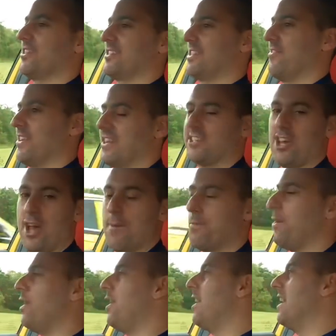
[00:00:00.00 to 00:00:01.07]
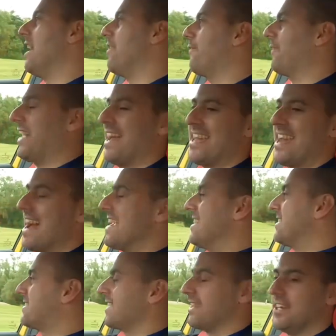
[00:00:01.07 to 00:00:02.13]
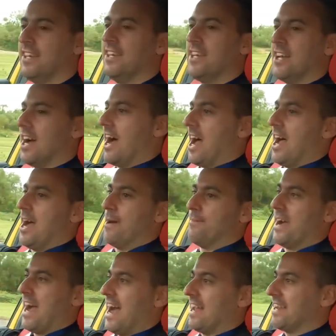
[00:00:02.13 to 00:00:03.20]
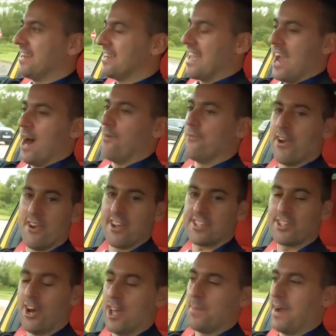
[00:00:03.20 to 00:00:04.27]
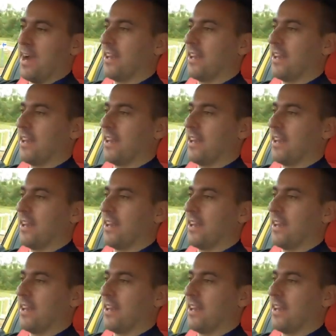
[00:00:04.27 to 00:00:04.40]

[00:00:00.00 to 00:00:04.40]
Civic Type R FK8. And yeah, I'm very excited about